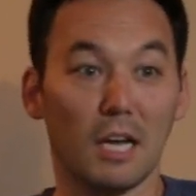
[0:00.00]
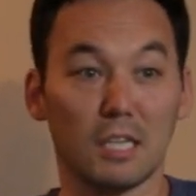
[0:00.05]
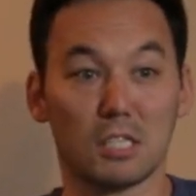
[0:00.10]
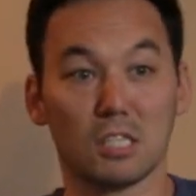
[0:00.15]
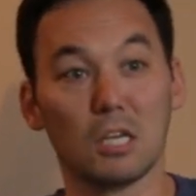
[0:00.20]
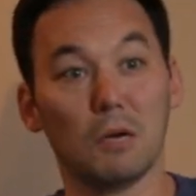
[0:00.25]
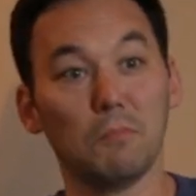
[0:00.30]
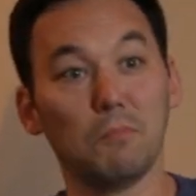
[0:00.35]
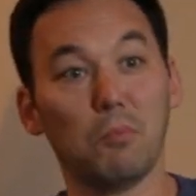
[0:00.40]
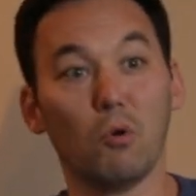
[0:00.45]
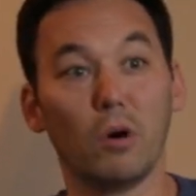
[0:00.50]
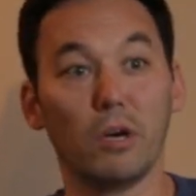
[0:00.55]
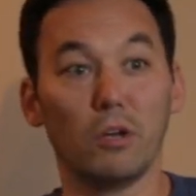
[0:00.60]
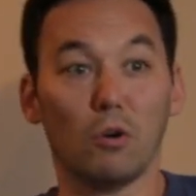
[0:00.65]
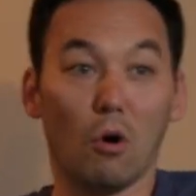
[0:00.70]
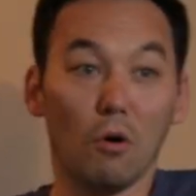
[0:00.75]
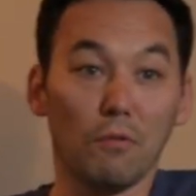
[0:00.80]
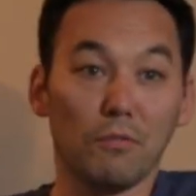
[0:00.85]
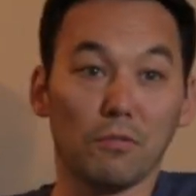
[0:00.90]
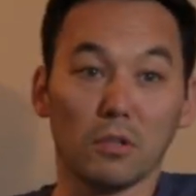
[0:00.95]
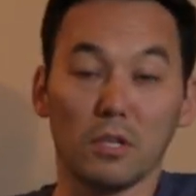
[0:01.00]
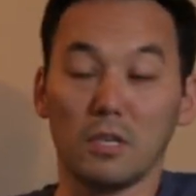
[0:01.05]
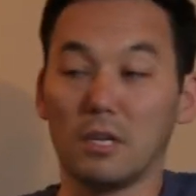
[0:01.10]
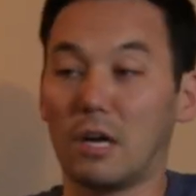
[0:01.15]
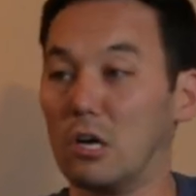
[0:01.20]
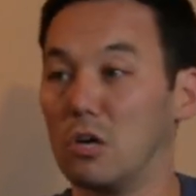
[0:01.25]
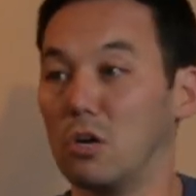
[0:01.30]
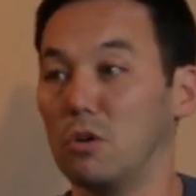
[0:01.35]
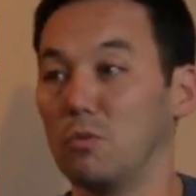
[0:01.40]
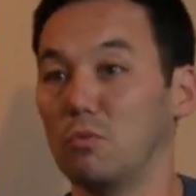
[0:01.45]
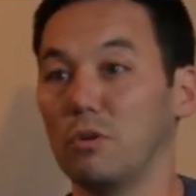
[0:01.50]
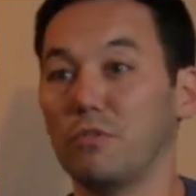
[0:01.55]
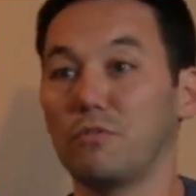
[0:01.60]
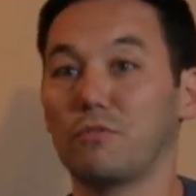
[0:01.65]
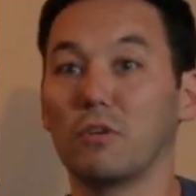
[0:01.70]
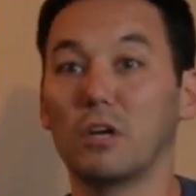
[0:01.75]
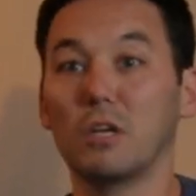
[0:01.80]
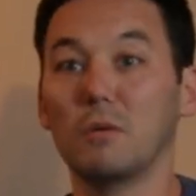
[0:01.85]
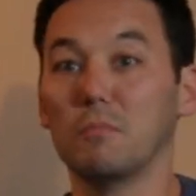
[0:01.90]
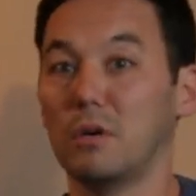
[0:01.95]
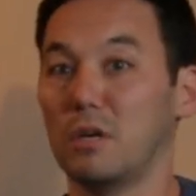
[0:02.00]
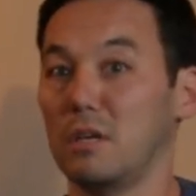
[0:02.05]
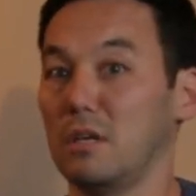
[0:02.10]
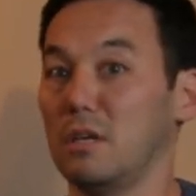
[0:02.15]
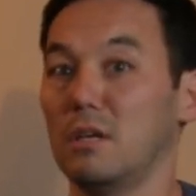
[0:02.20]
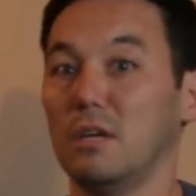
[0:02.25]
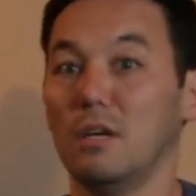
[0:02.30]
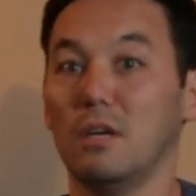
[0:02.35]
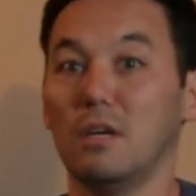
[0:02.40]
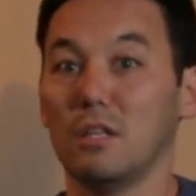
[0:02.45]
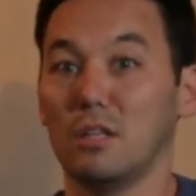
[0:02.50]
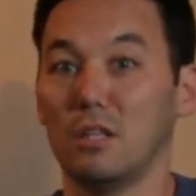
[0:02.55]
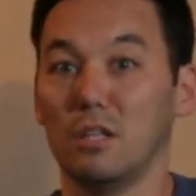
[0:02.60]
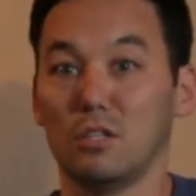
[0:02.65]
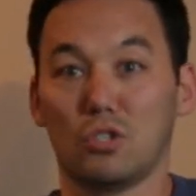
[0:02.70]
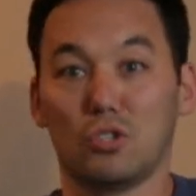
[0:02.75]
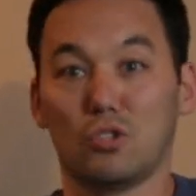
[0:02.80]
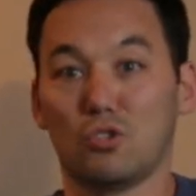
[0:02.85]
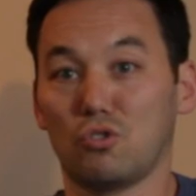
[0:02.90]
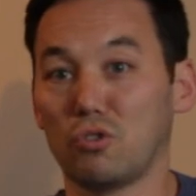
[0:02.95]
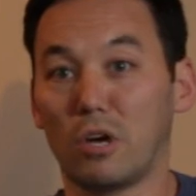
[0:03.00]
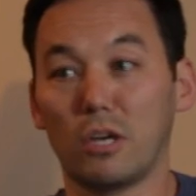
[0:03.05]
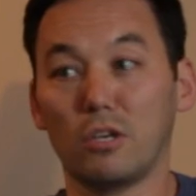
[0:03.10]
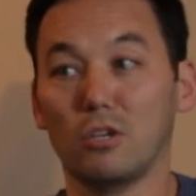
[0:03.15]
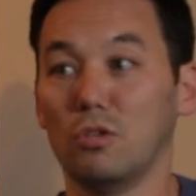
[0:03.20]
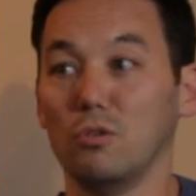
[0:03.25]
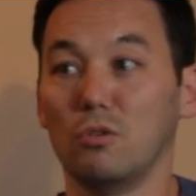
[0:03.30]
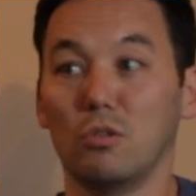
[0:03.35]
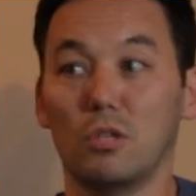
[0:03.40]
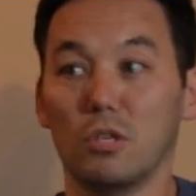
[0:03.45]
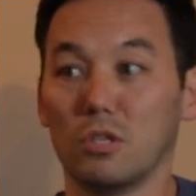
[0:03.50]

at some point, hopefully, knock on wood for anybody that's trying to do